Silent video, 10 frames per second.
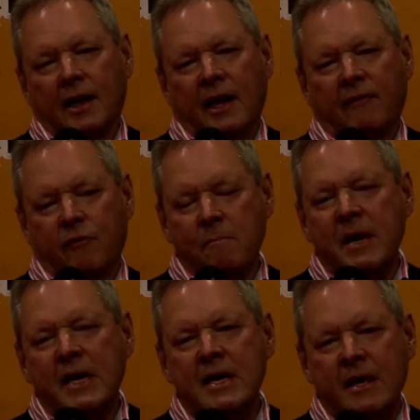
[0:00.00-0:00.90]
And for
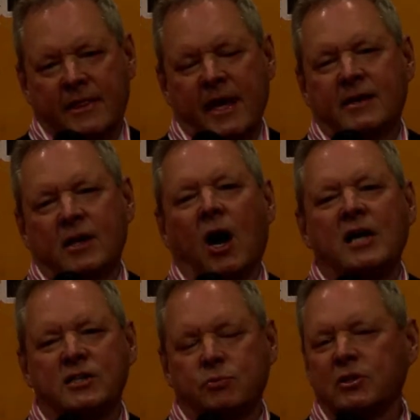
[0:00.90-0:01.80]
me, that I
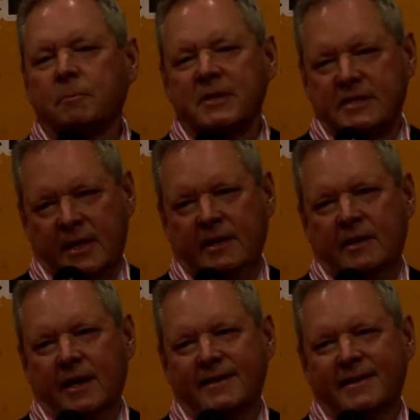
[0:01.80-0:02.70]
just want to protect
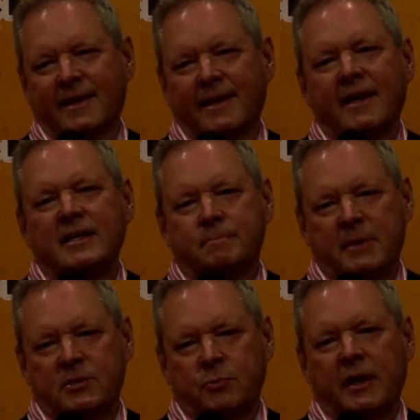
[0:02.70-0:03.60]
that as
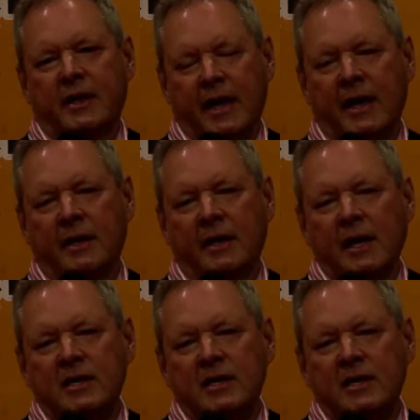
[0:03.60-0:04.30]
best we can.